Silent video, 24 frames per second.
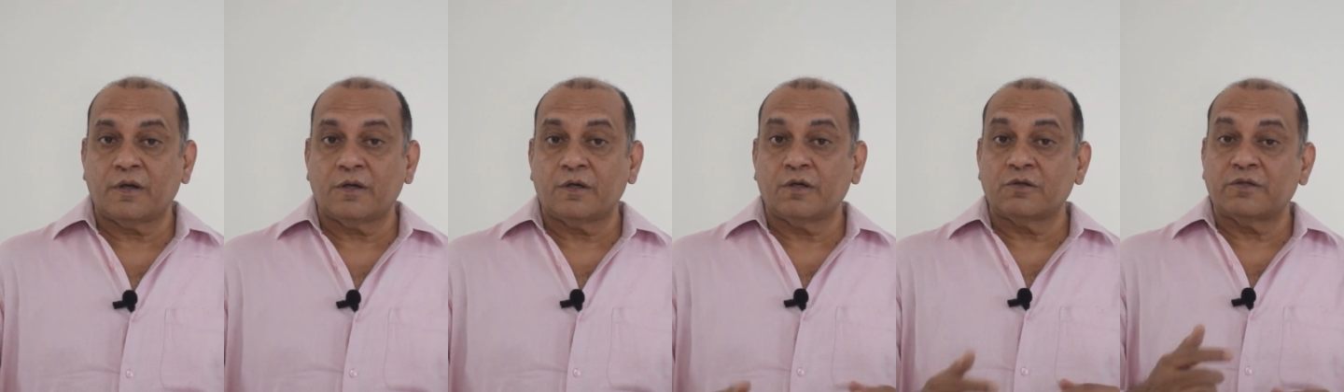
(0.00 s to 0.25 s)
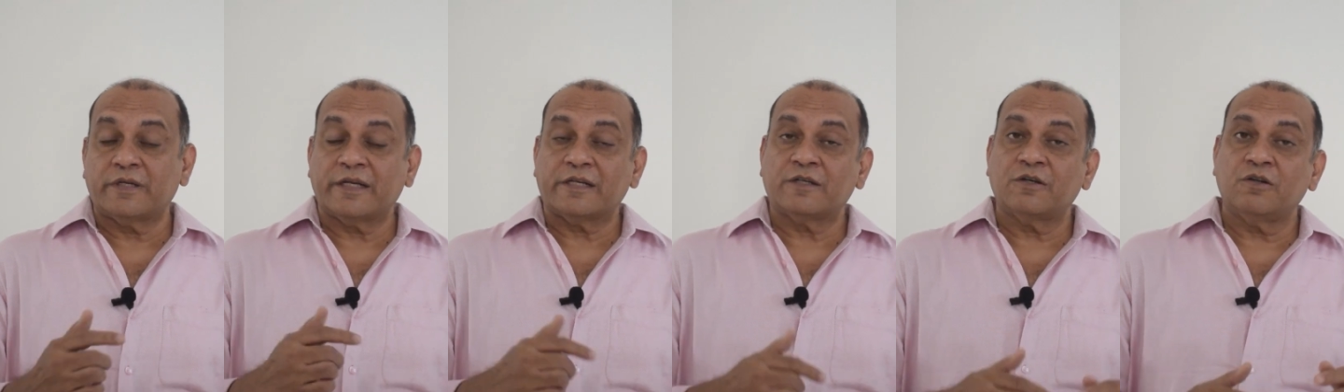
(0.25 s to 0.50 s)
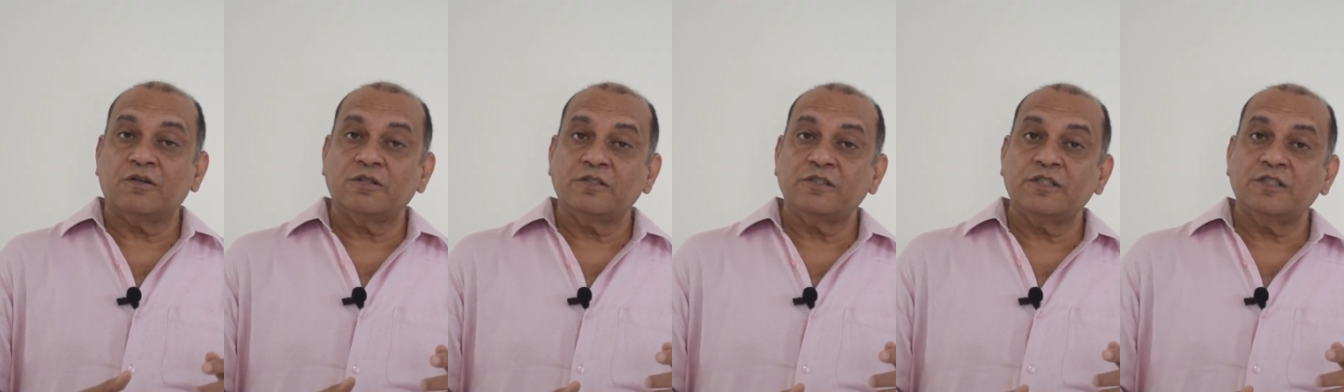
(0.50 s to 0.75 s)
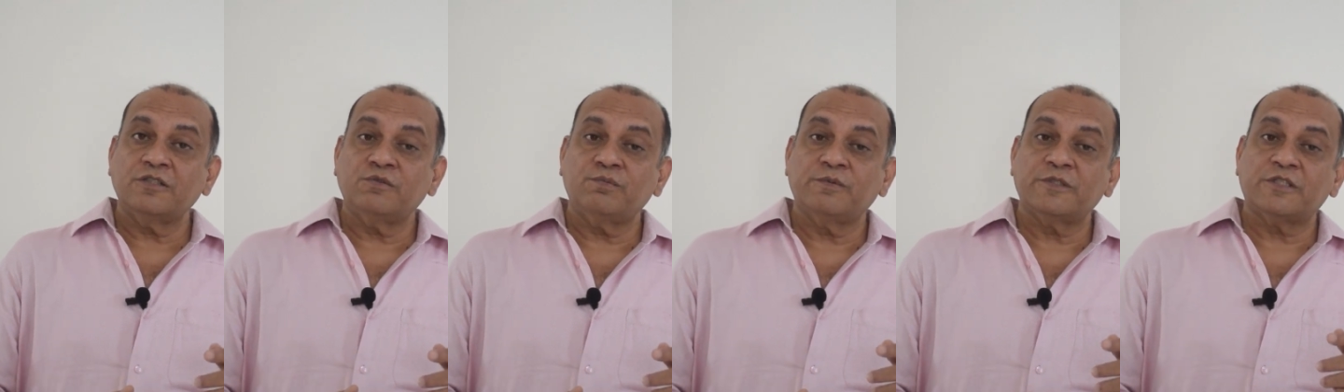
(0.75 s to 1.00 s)
Now,
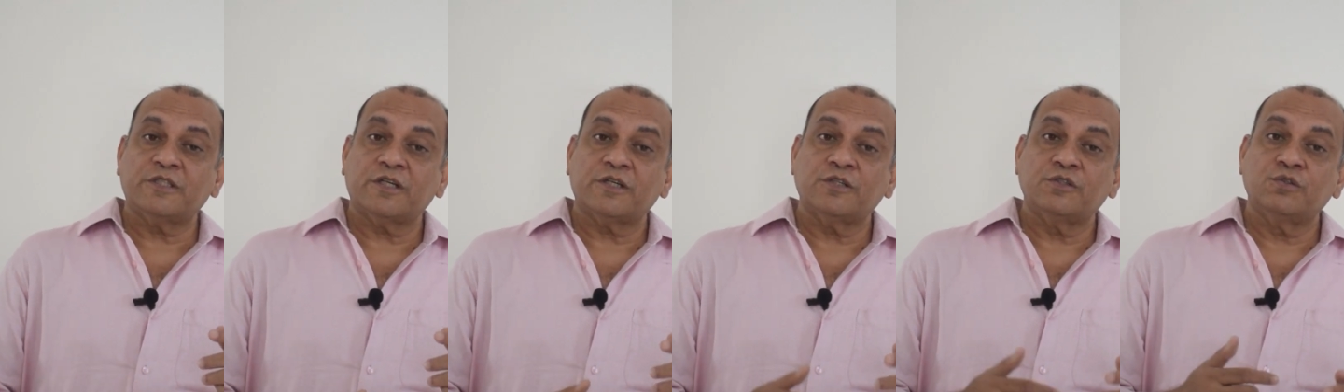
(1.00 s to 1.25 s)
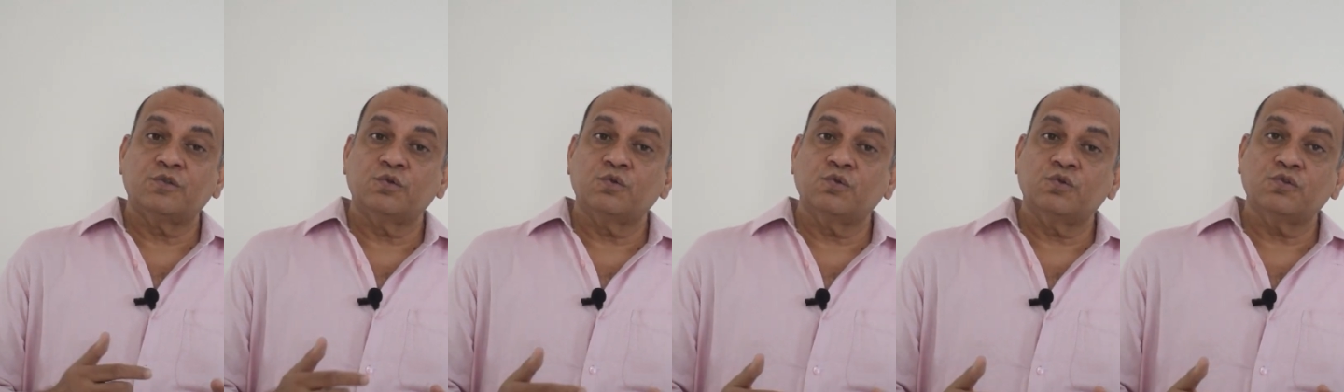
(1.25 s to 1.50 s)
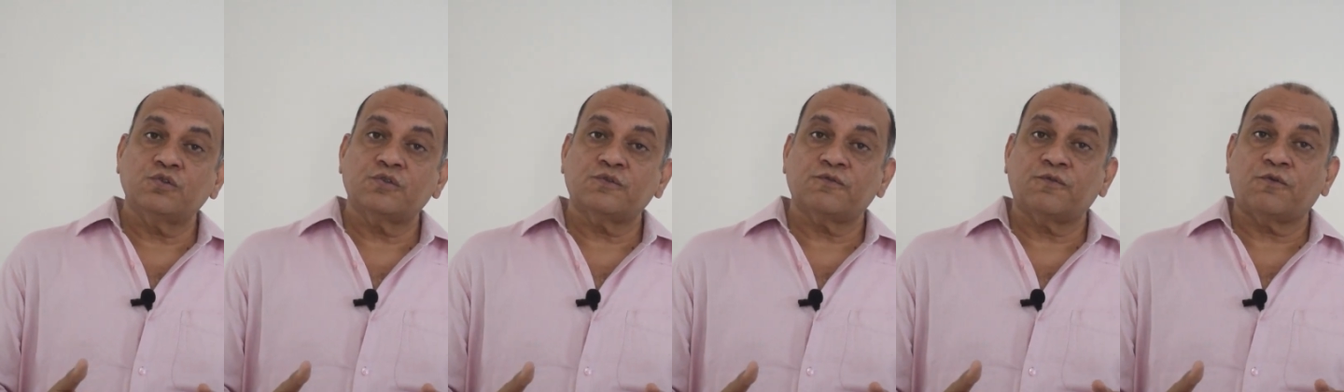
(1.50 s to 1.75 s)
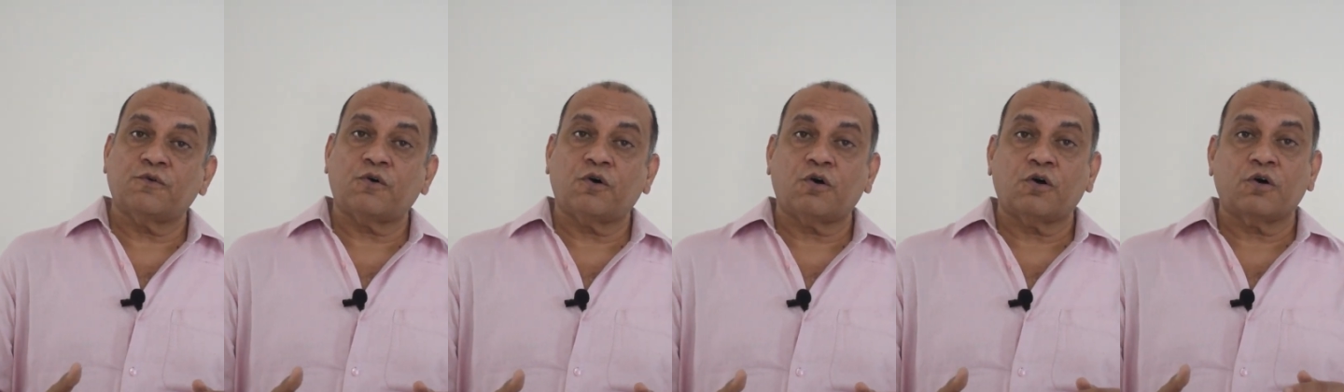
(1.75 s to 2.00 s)
technologies which are used
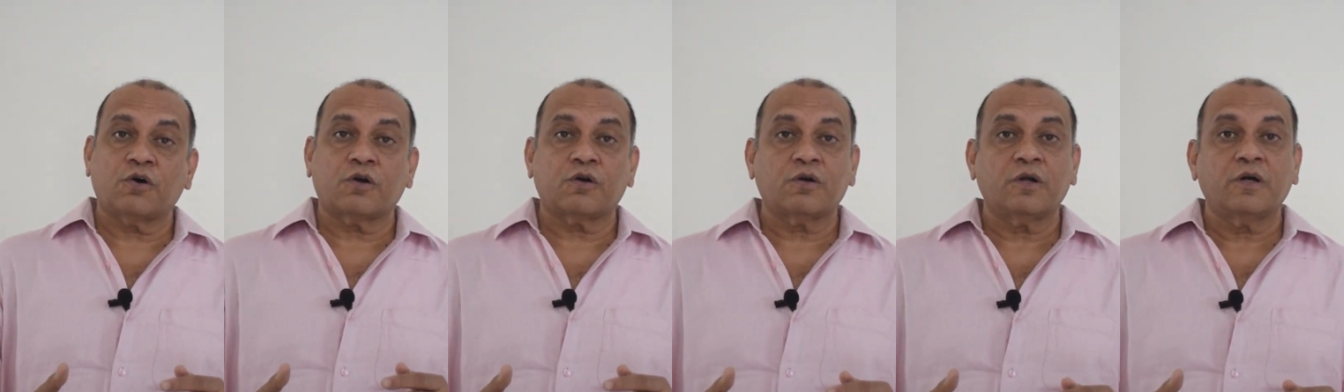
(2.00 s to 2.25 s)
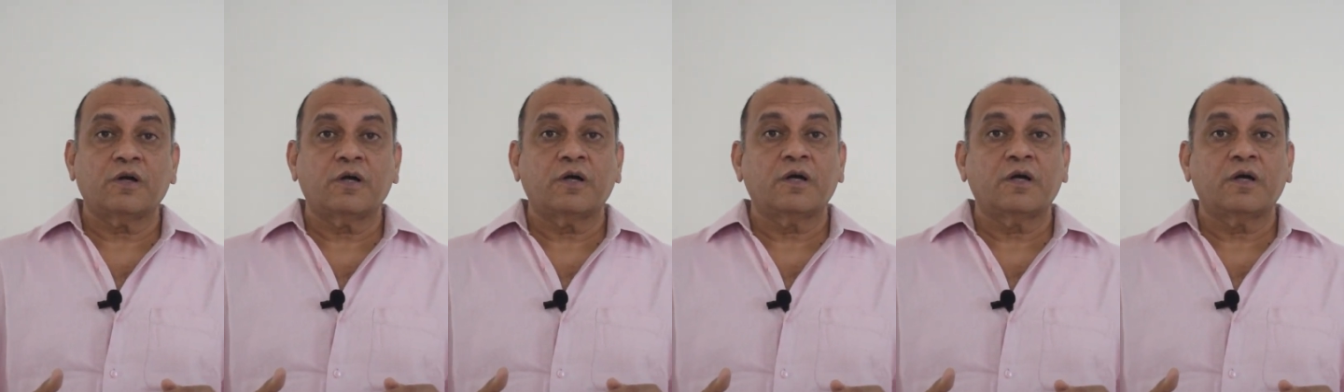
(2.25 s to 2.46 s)
for